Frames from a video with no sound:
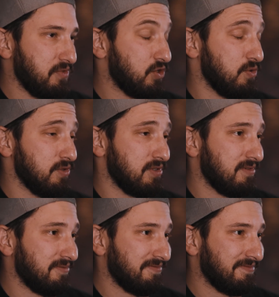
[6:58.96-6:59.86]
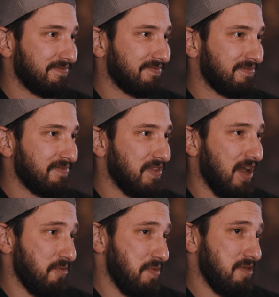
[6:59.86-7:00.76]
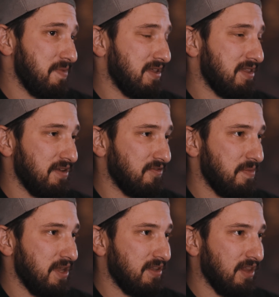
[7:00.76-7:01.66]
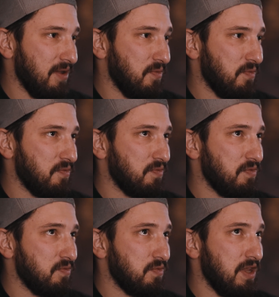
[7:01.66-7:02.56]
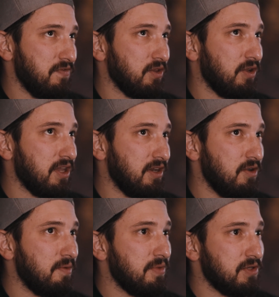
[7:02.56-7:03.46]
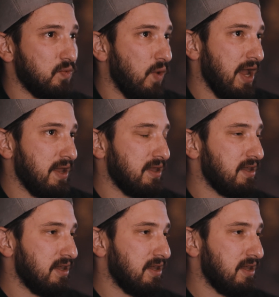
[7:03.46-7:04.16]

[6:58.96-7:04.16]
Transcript: schools. That would be the big thing for me. Like, if you're looking at numbers, why